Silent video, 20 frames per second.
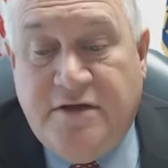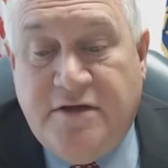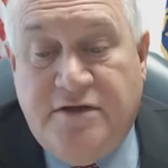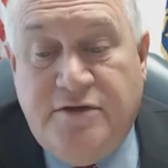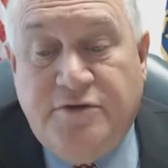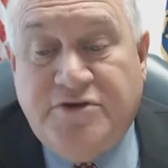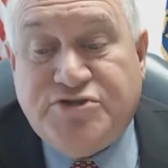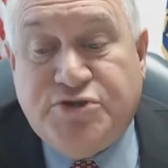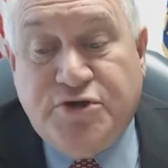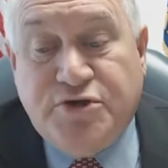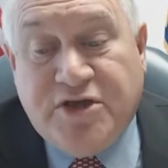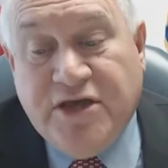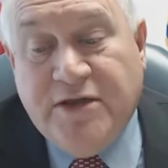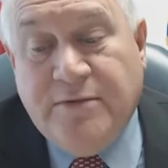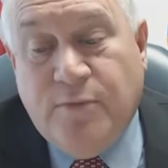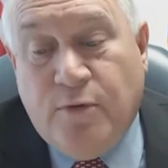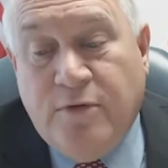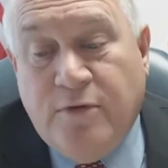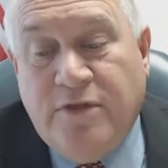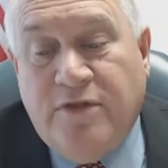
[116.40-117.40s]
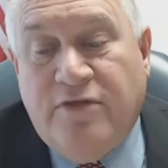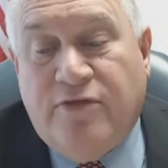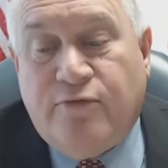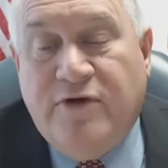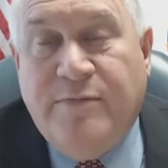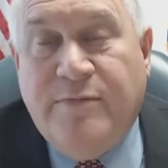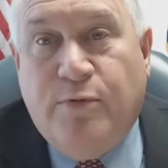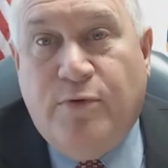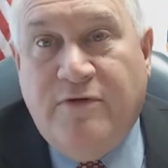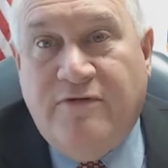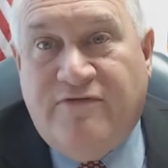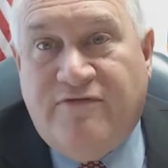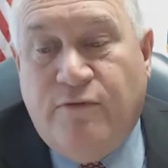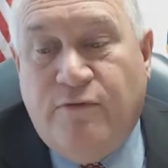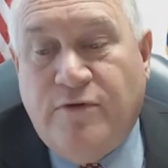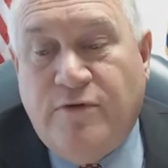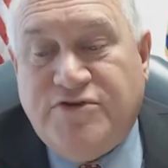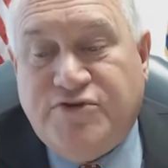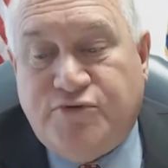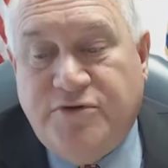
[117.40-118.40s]
U.S. took in more than
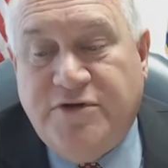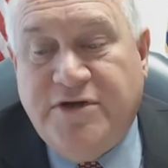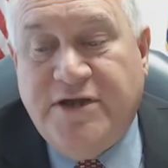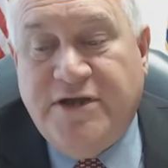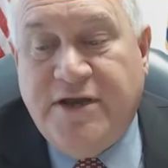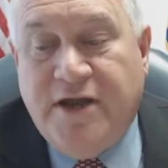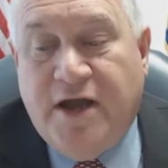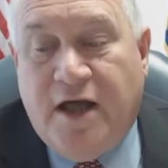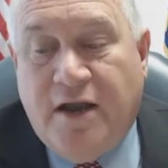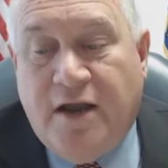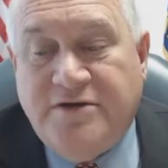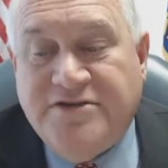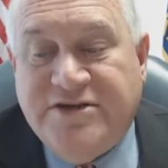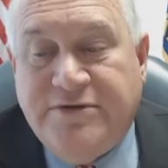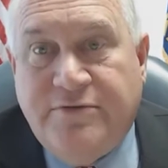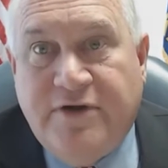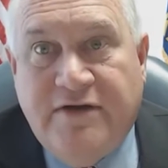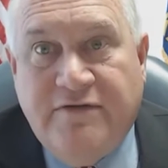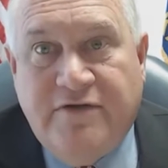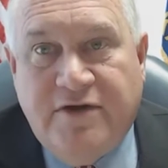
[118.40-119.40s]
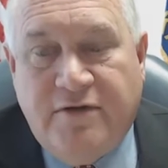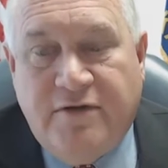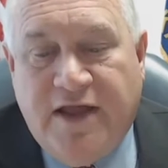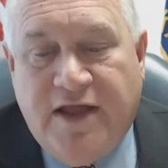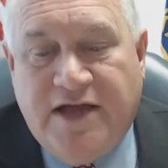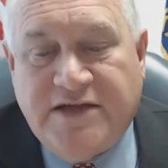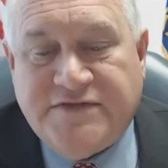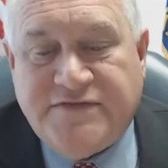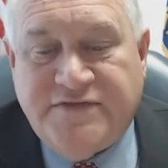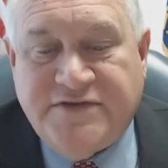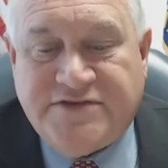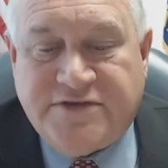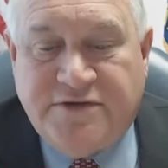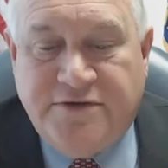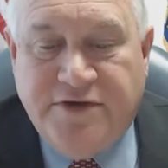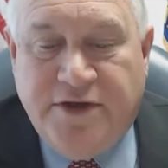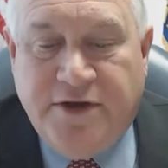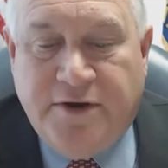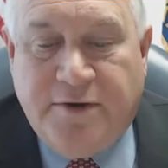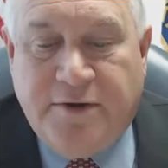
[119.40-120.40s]
$3.4 trillion in revenue last
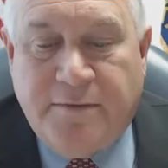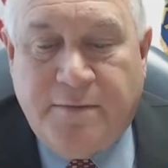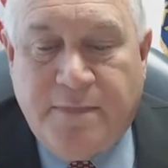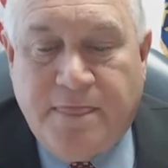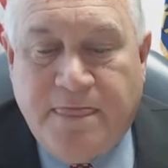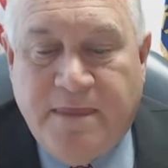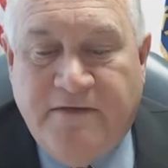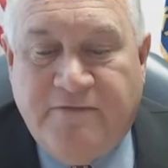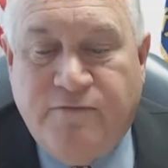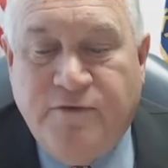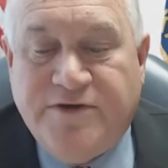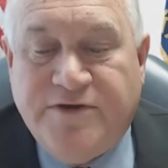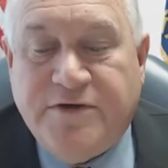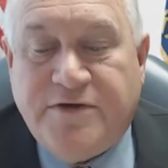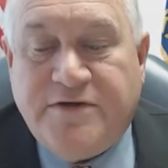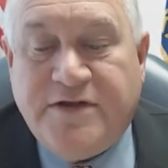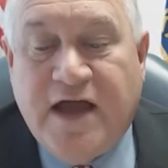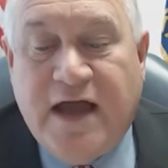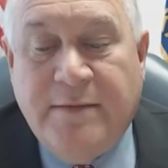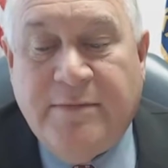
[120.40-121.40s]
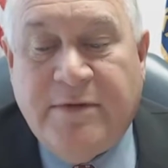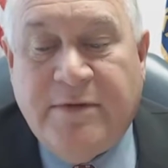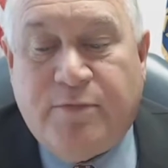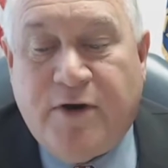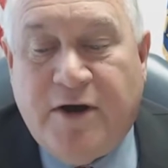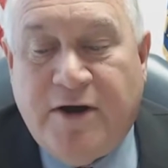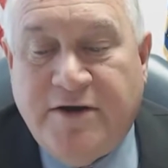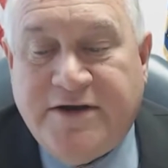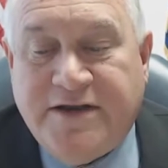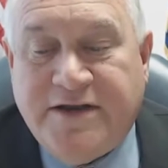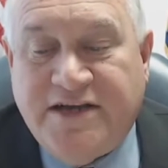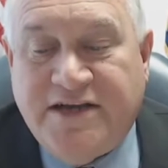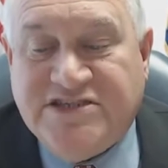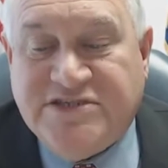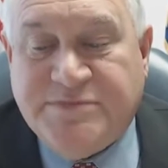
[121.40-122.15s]
fiscal year. If we took time to prioritize